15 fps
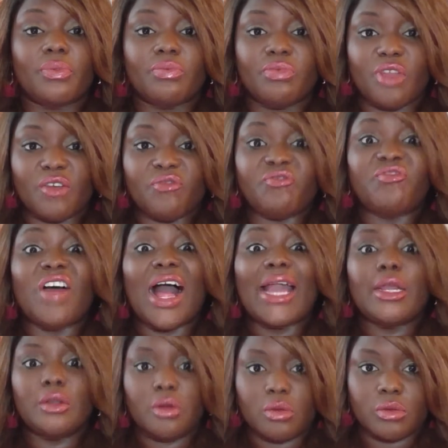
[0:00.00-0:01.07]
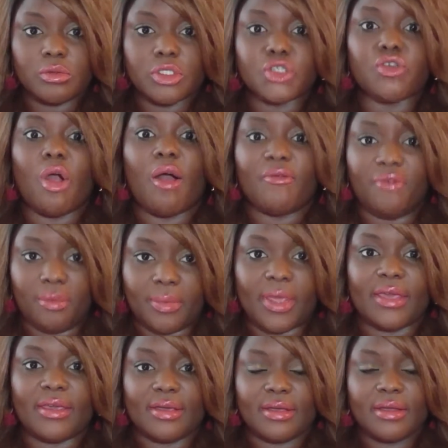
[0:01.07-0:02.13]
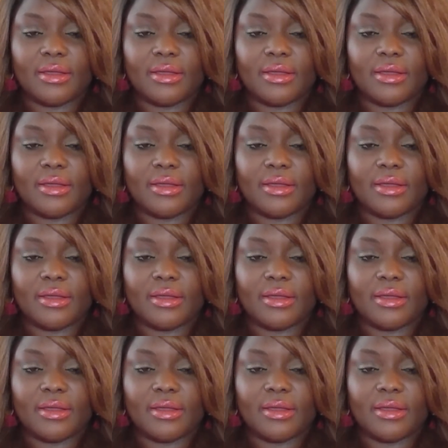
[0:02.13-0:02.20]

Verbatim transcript: the final straw for me.